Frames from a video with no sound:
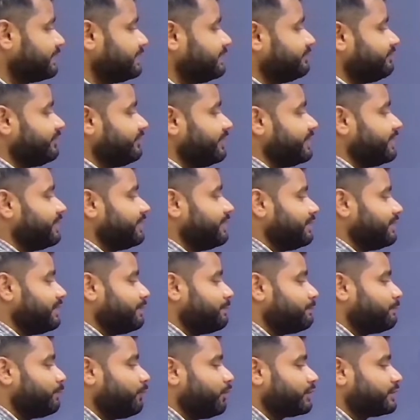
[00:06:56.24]
very
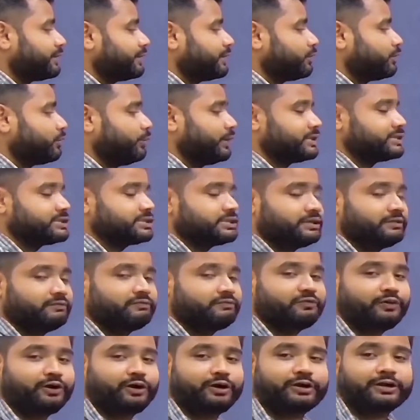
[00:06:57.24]
important question
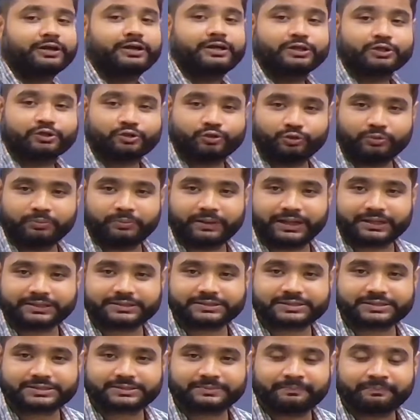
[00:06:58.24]
for 2
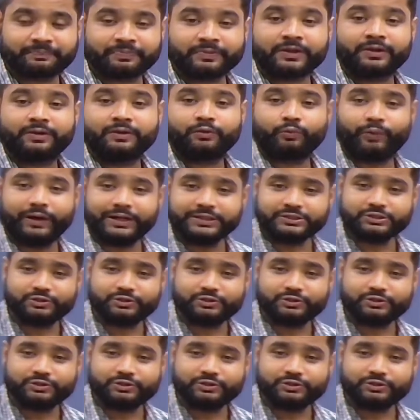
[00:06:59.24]
marks. Once you